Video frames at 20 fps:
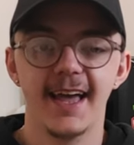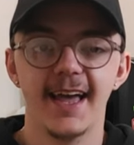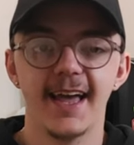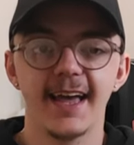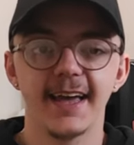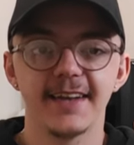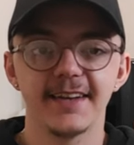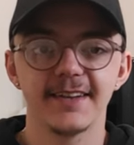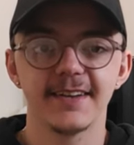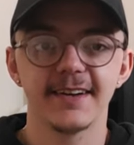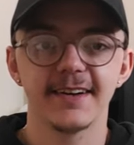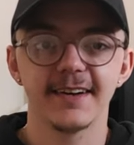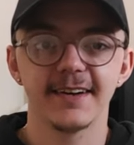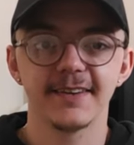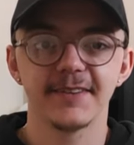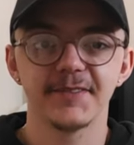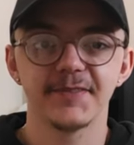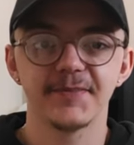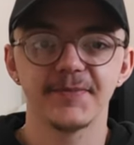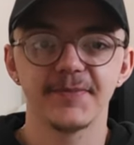And
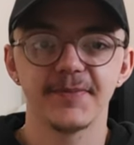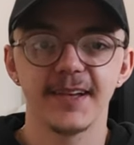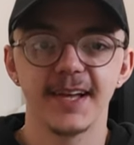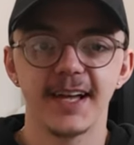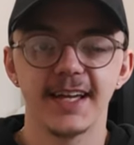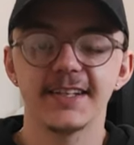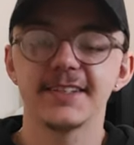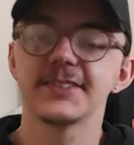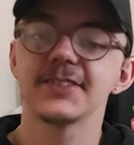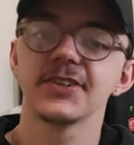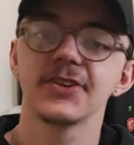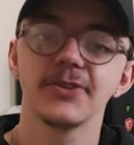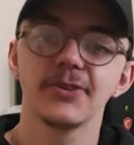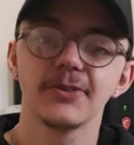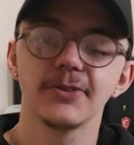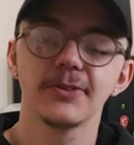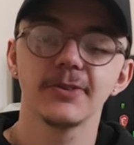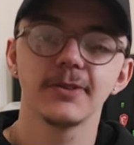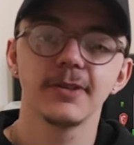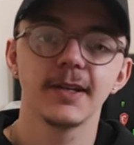um,
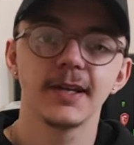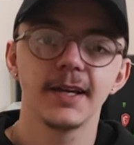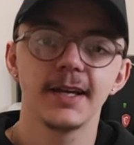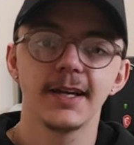until